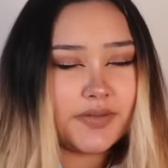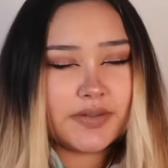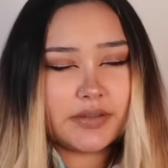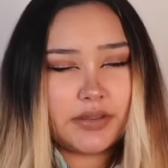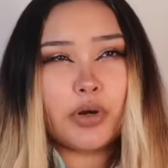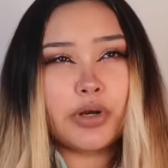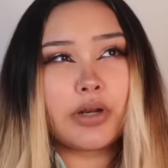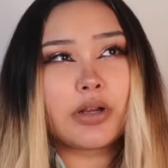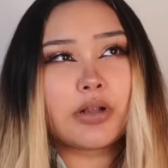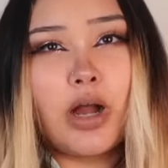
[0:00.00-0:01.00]
It's
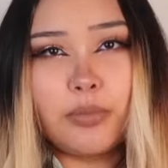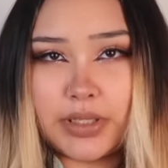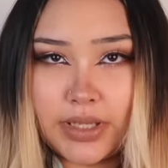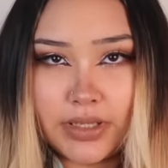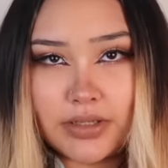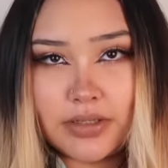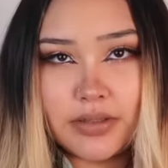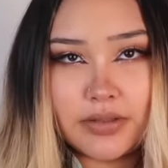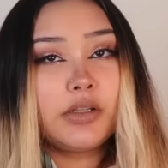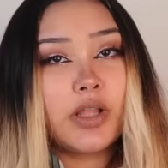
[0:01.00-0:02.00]
more complicated.
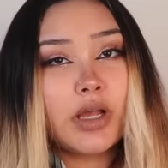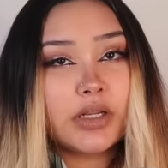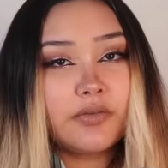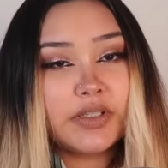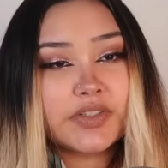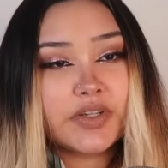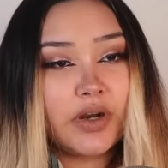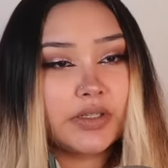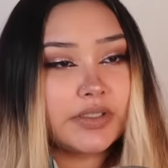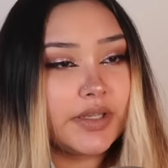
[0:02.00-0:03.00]
A lot of this
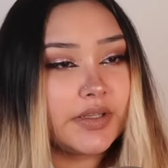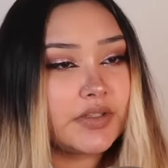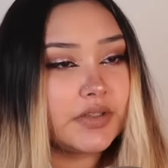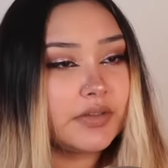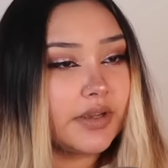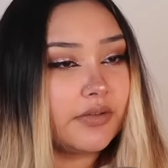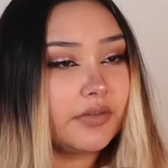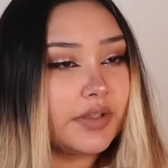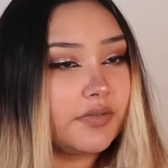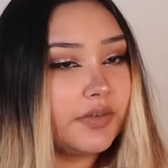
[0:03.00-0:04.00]
content
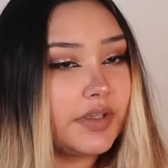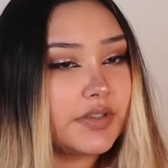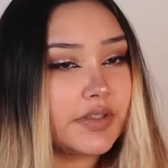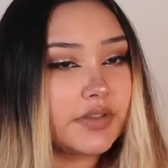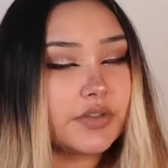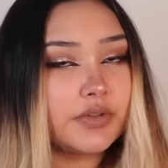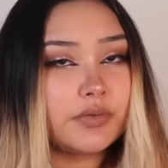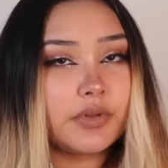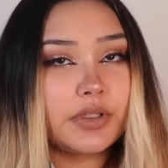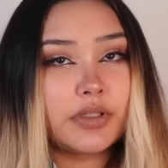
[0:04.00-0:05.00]
definitely feeds
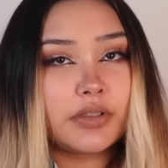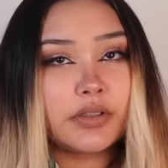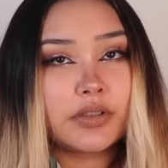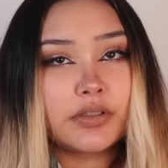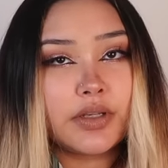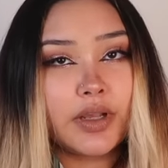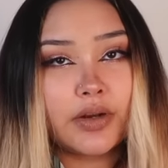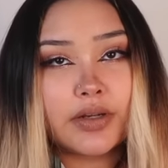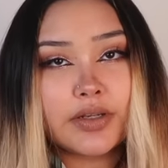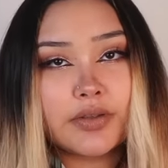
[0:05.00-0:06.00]
into the
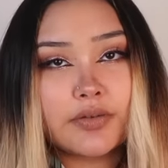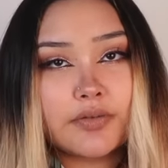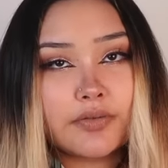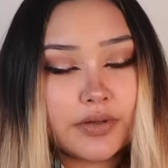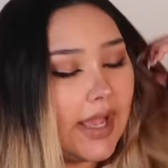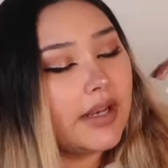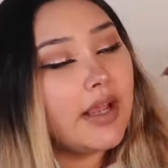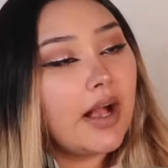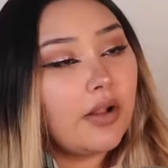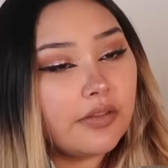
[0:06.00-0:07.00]
narrative that
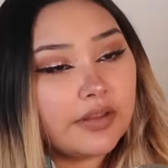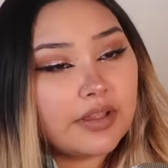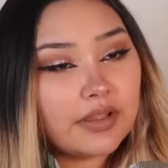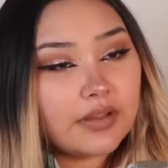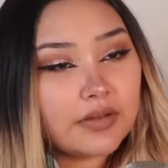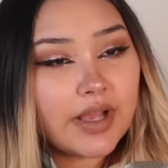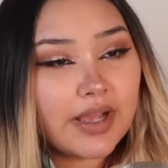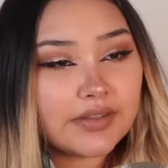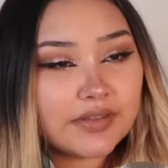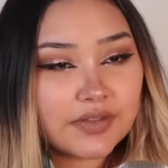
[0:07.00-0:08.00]
healthy
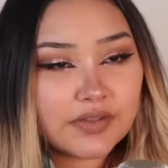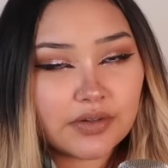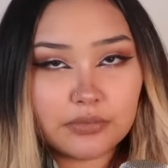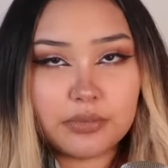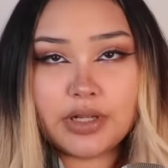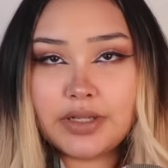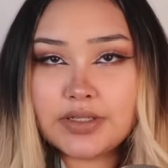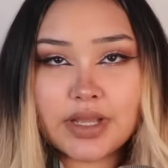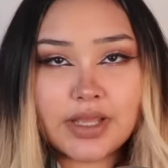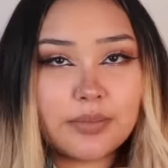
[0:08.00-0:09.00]
has a certain body
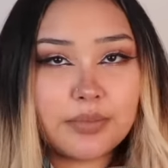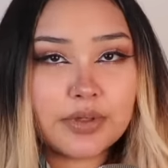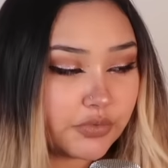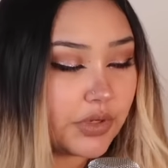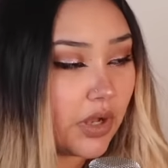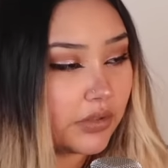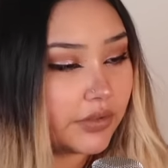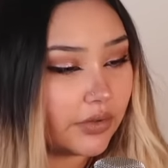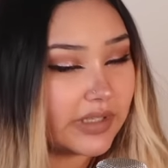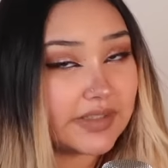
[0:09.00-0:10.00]
type, which we all
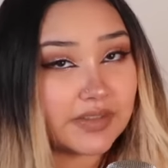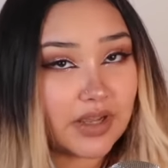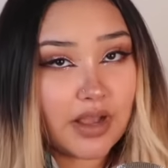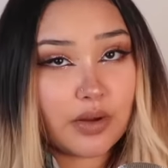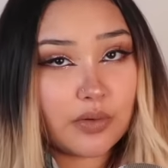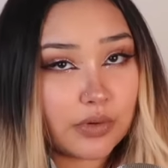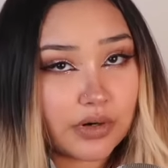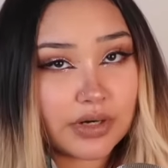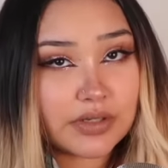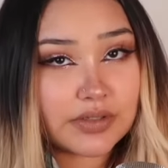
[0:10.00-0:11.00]
know that's not how it
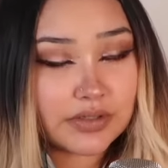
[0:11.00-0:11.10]
works,